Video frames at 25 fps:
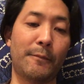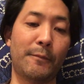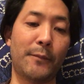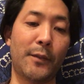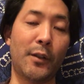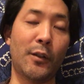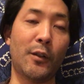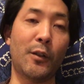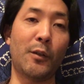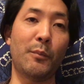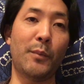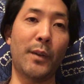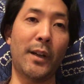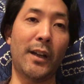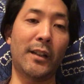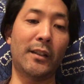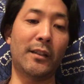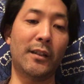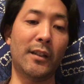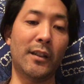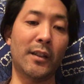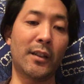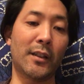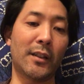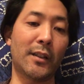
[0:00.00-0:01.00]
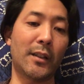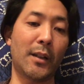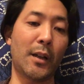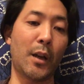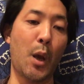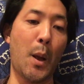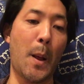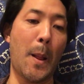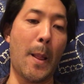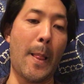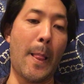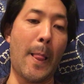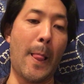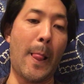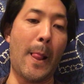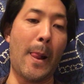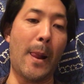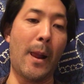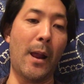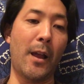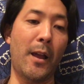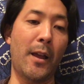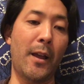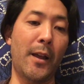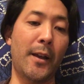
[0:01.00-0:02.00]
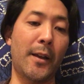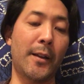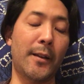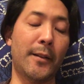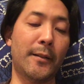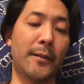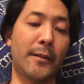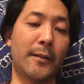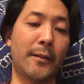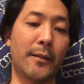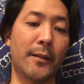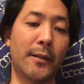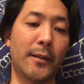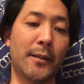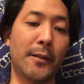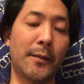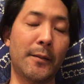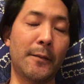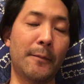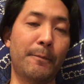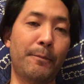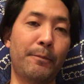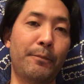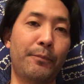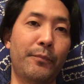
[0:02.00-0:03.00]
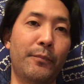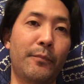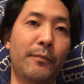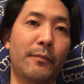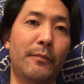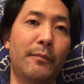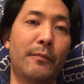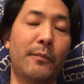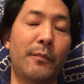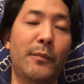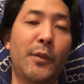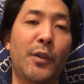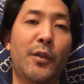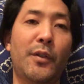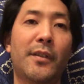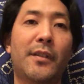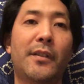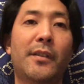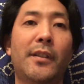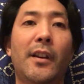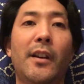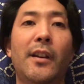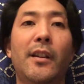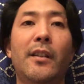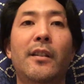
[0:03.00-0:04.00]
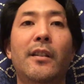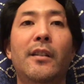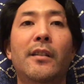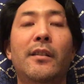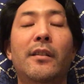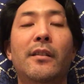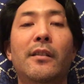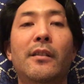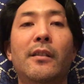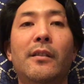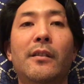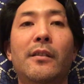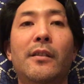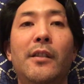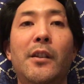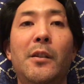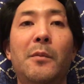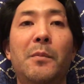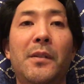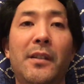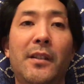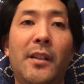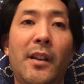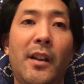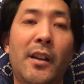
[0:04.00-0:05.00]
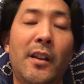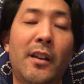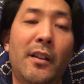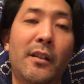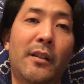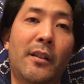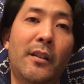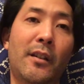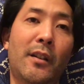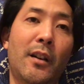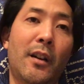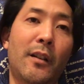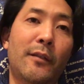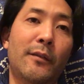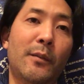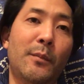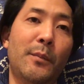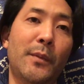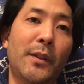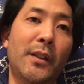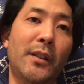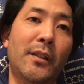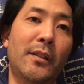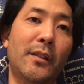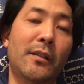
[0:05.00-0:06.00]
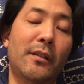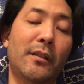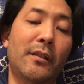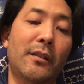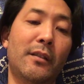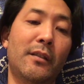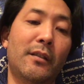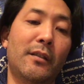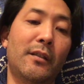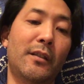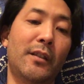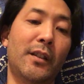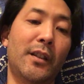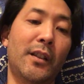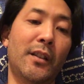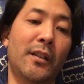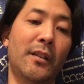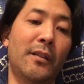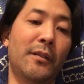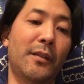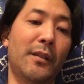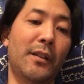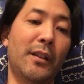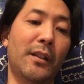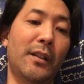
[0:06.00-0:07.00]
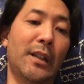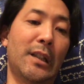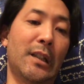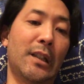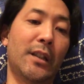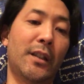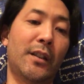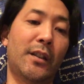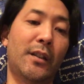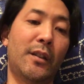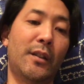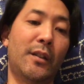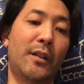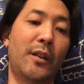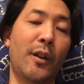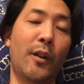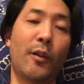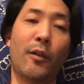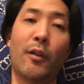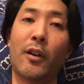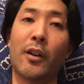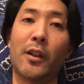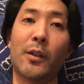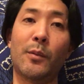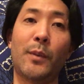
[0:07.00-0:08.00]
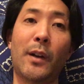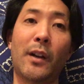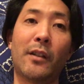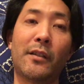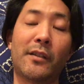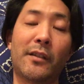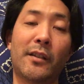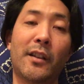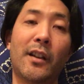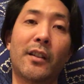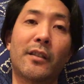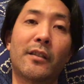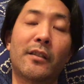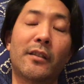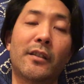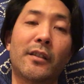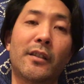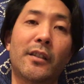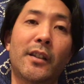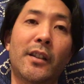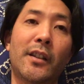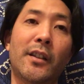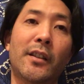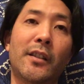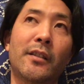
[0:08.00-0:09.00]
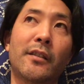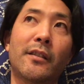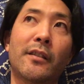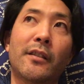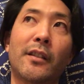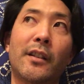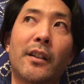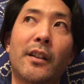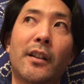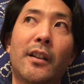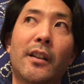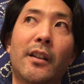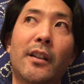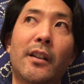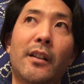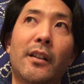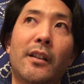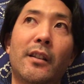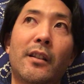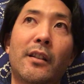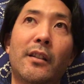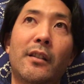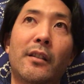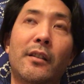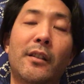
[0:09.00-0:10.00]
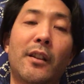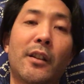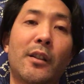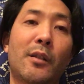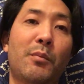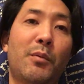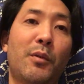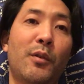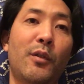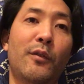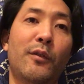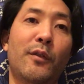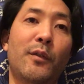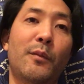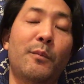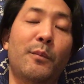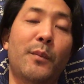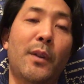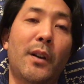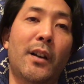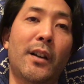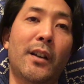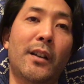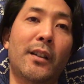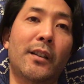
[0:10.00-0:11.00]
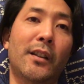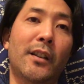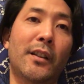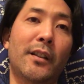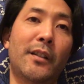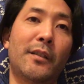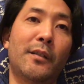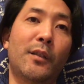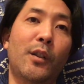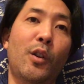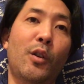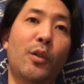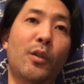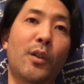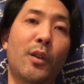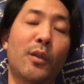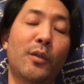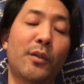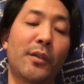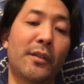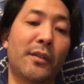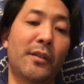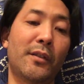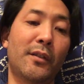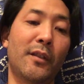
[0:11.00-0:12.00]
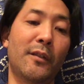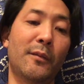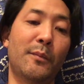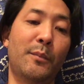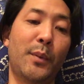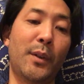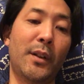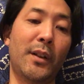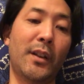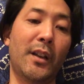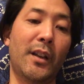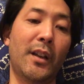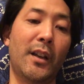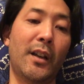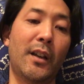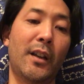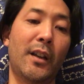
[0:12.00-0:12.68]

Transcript: you know, bad luck. And um, you could say that the deep state, the government, uh, they're all about Saturn. And that's proven by like logos and stuff. But,